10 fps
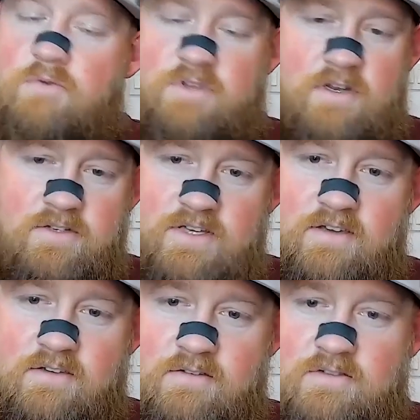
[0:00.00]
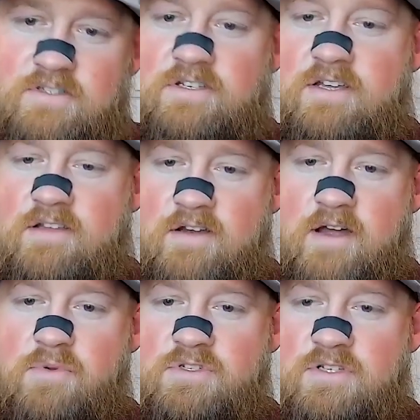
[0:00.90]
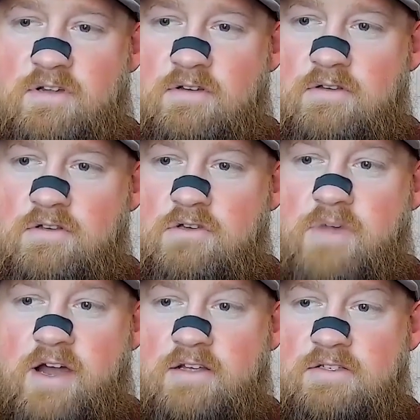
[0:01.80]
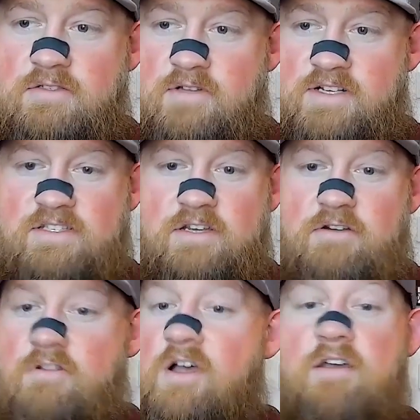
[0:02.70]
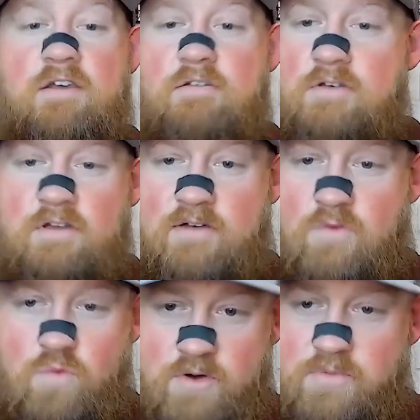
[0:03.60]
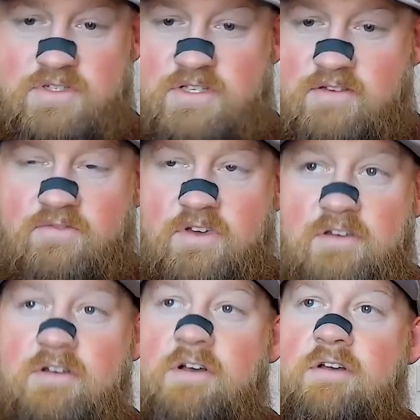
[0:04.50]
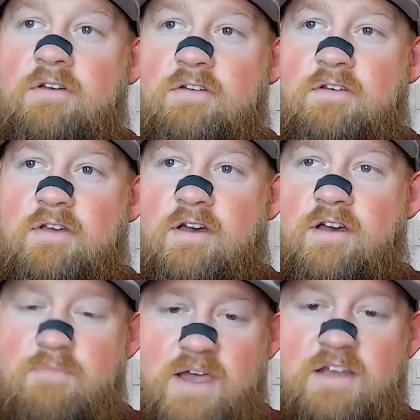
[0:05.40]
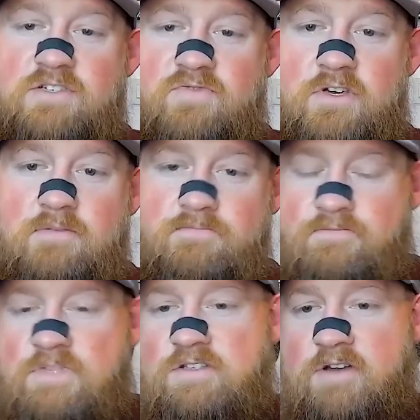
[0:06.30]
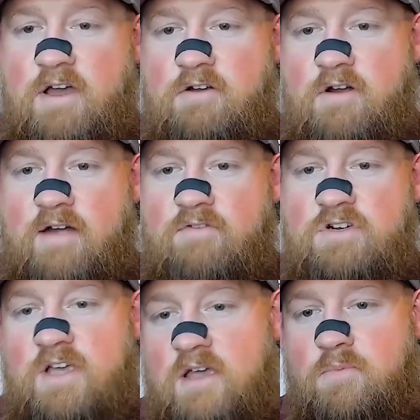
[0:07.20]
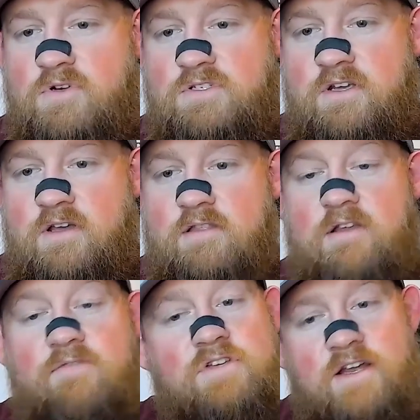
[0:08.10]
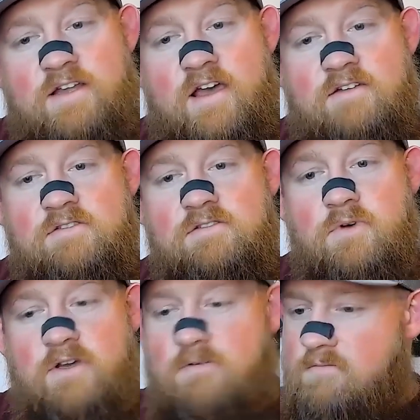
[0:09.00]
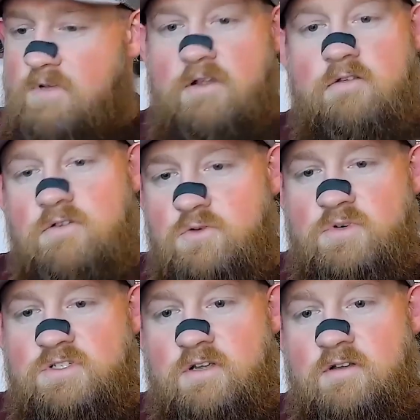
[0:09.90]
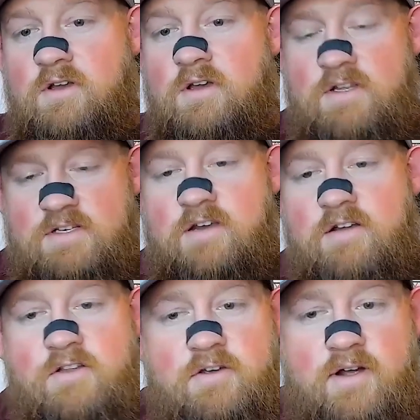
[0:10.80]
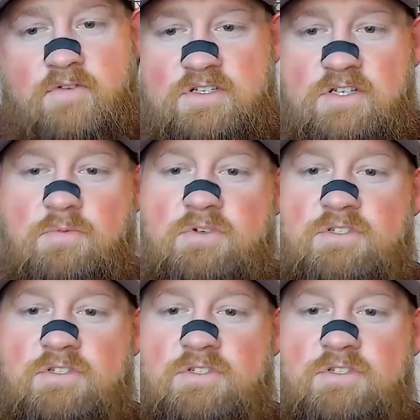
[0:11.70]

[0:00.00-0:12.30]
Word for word: What they don't tell you is you take that 9%, you minus, let's say you're lucky and you have a 1% fee, uh, managed fee. So now you're averaging 8%. And then if you take taxes away, another 2%, technically you average 6%.